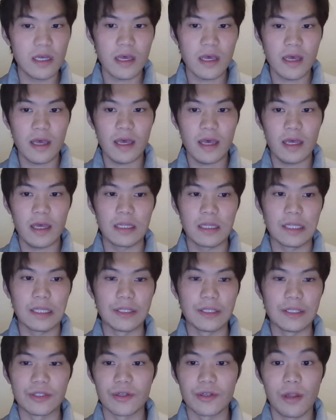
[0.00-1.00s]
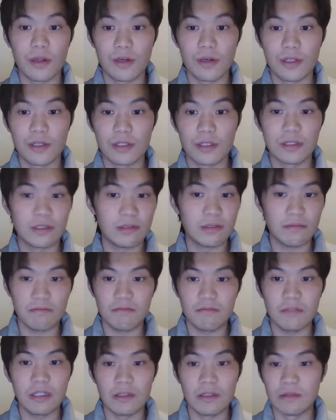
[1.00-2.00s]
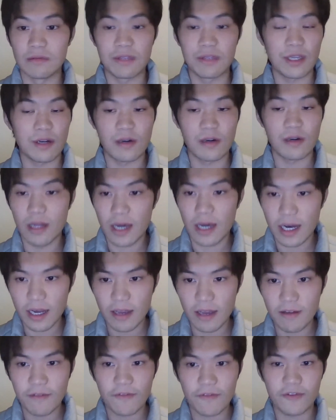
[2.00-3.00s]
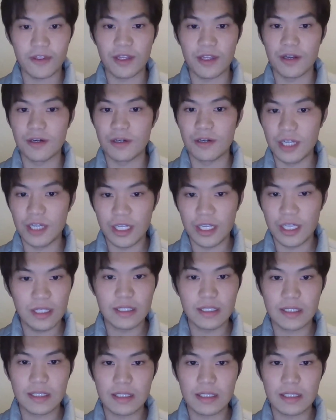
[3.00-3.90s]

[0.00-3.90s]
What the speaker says: and learned their life, their needs,